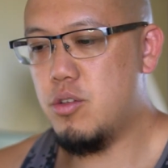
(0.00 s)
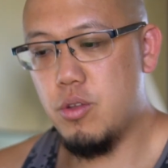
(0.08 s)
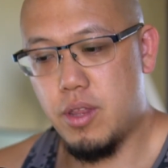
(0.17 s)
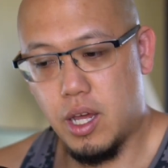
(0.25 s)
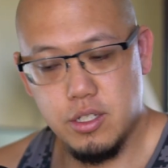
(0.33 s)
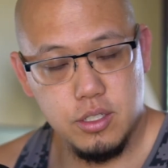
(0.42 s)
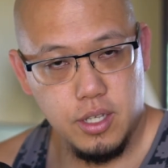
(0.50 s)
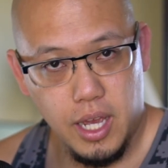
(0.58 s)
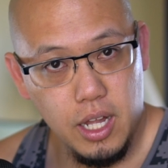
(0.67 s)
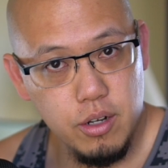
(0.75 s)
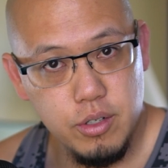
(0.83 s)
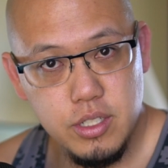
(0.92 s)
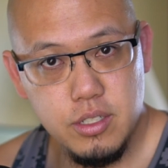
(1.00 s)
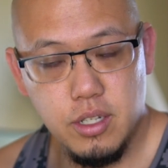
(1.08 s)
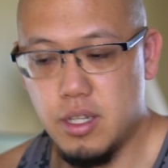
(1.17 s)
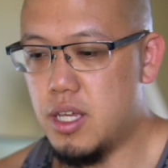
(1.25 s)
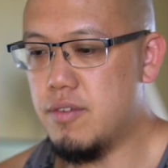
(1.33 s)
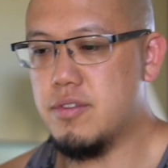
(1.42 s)
2,000 calories
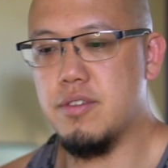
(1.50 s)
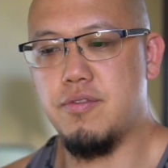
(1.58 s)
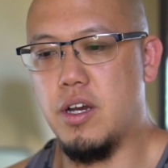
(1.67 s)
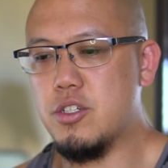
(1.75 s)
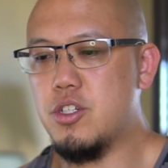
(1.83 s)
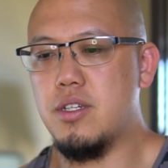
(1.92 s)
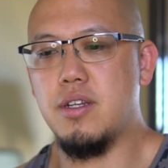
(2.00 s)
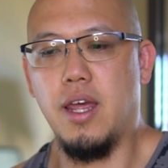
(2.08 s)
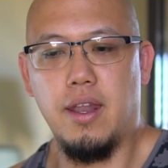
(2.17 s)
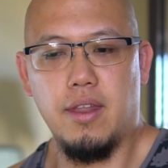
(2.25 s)
to live, to function,